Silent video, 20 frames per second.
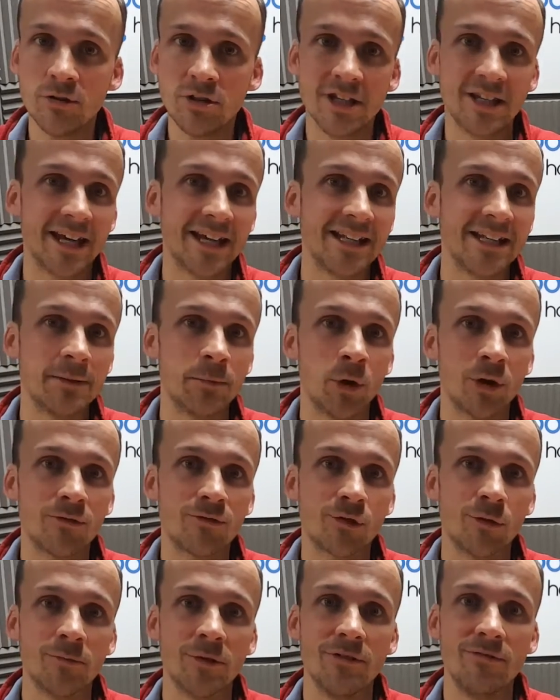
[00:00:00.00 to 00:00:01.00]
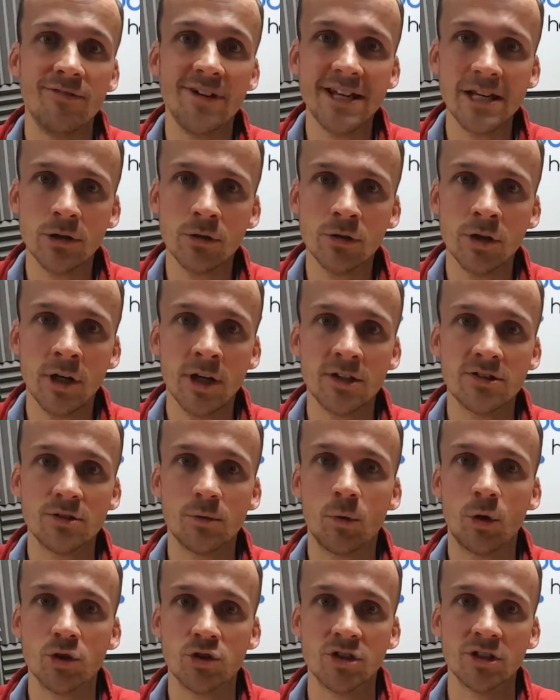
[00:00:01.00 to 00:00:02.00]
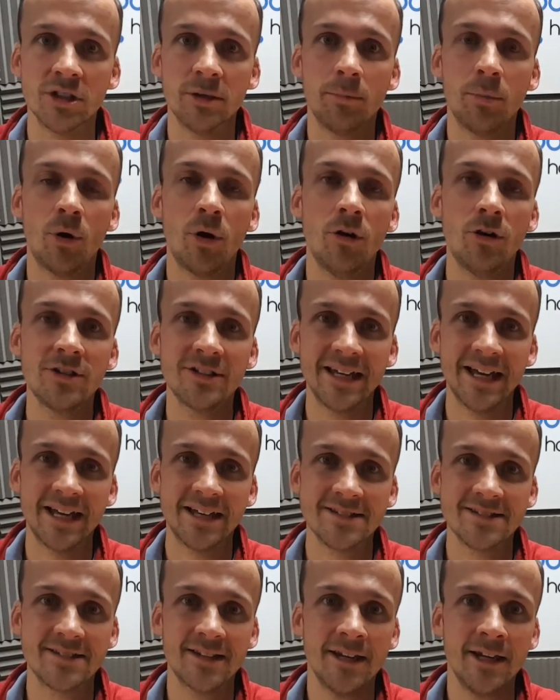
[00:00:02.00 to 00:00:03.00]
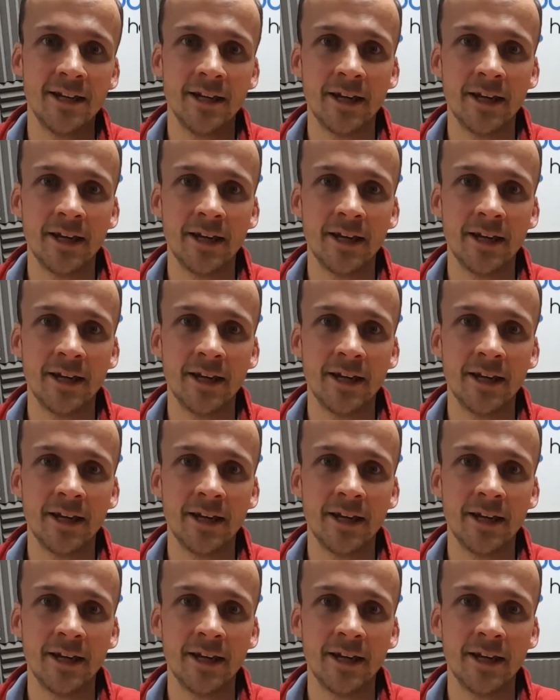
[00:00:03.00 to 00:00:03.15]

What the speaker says: You guide them on from the video to watching the podcast.